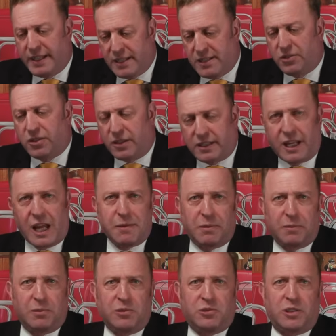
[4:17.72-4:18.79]
is a
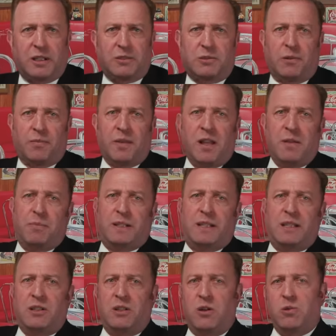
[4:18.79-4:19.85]
capable general, but
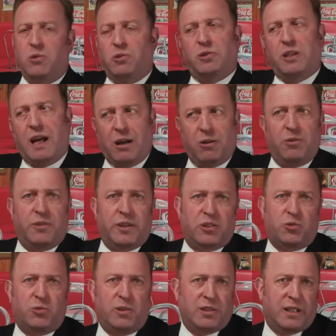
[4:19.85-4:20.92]
he knows how
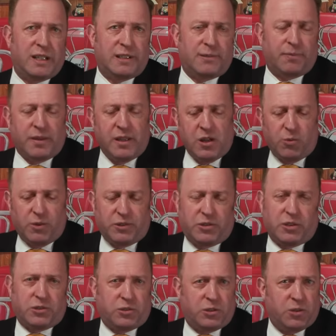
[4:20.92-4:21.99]
this will end. With
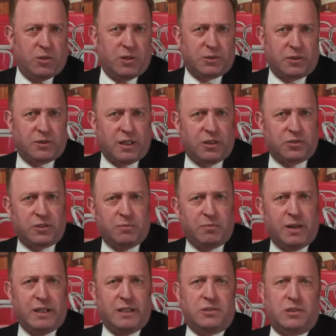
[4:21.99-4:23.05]
just 200,000
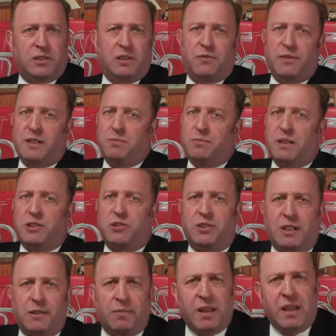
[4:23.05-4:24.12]
men to defend
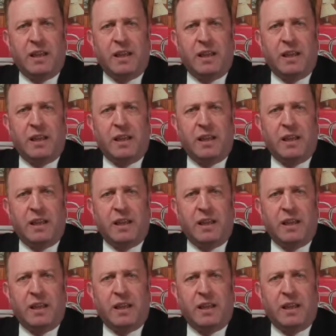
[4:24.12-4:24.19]
Beijing,